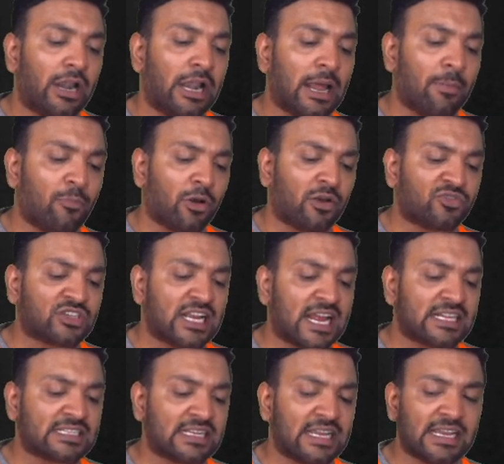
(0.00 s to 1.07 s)
Number of
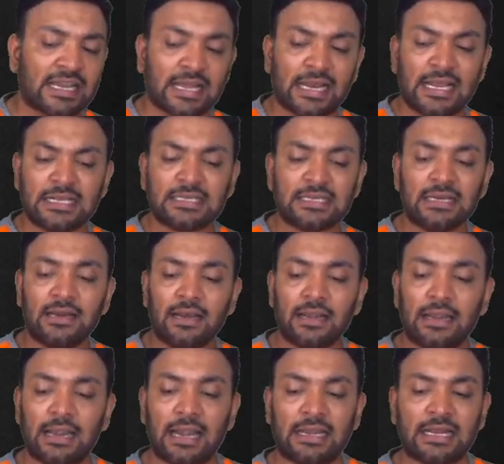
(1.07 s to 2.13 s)
shares increase,
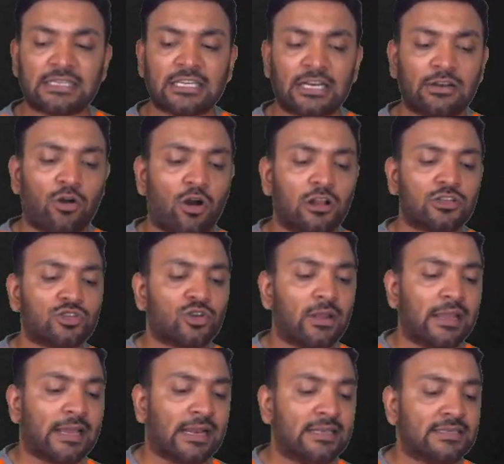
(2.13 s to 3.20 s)
net asset also
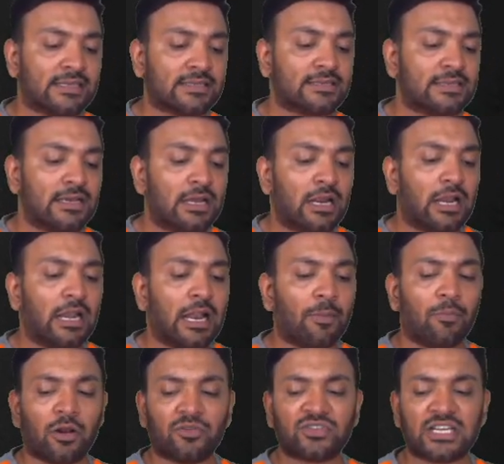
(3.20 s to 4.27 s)
increases.
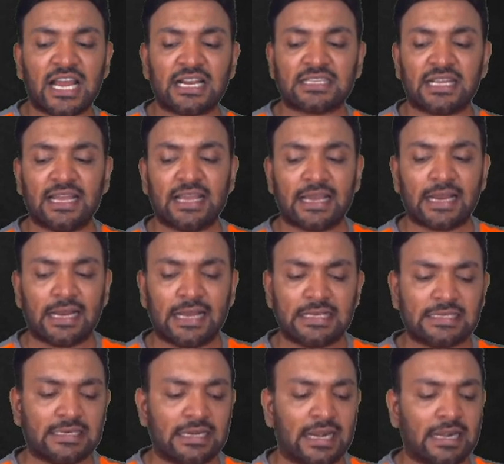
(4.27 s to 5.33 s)
Number of shares
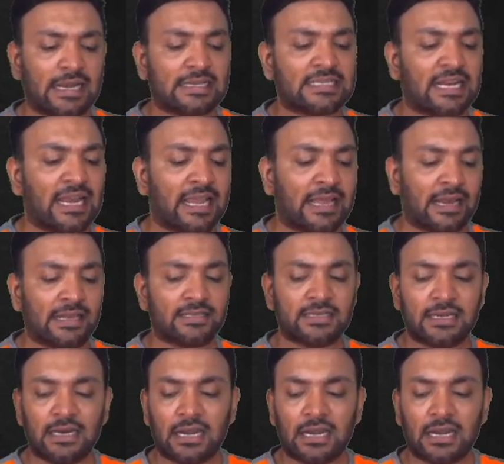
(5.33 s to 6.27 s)
increase, net asset increase.